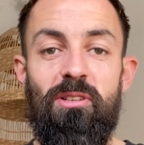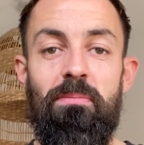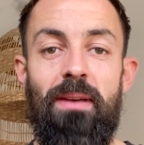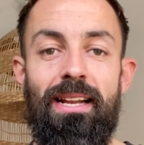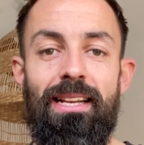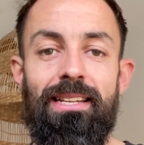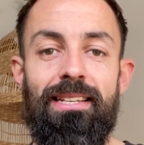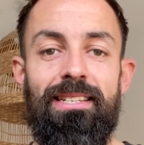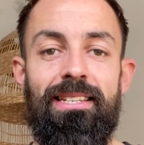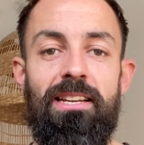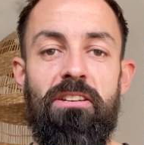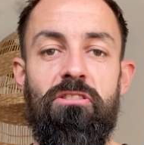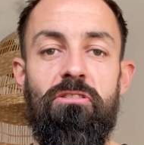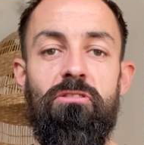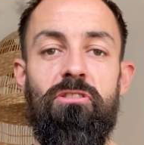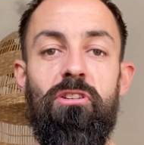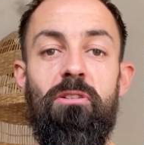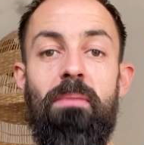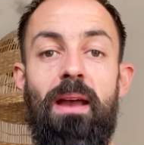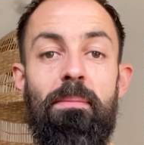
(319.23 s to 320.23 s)
you make the decision
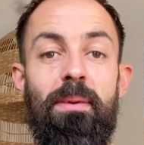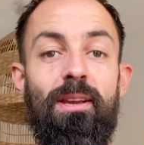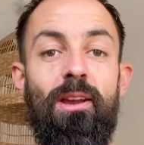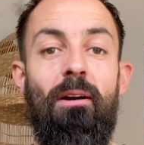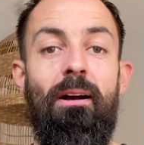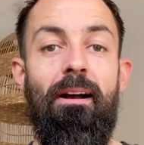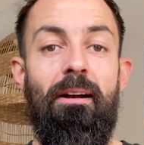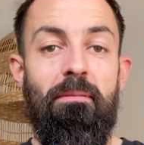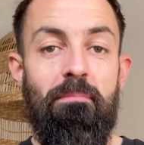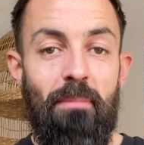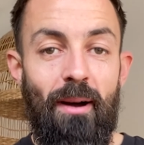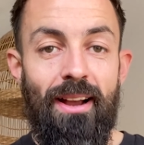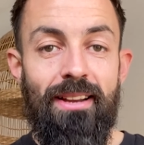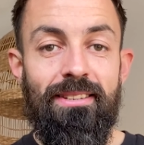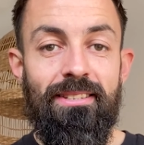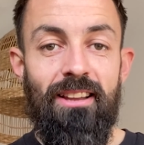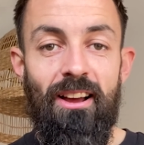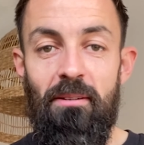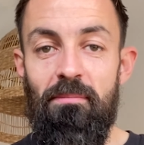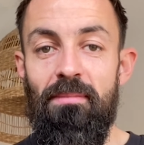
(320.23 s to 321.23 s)
to maybe go out and buy
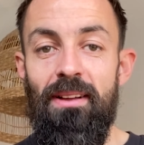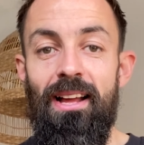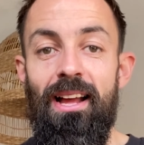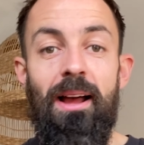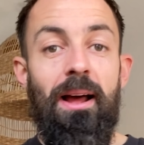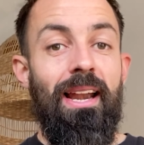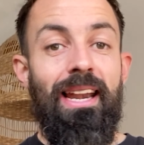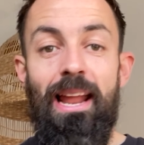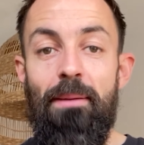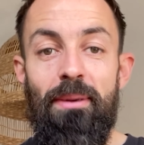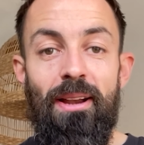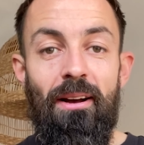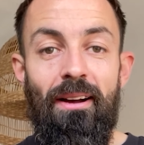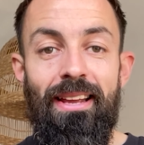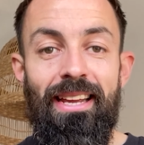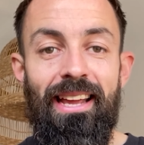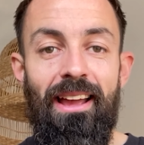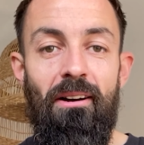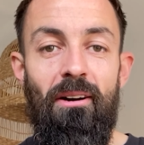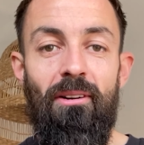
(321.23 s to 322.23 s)
some, let me know how
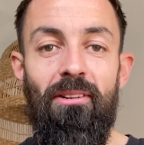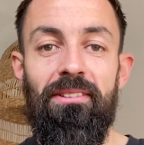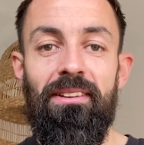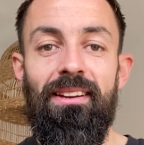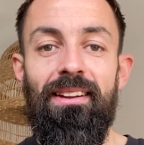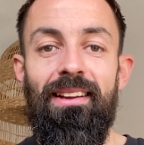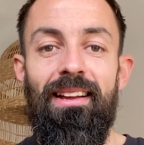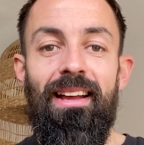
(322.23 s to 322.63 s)
you get on.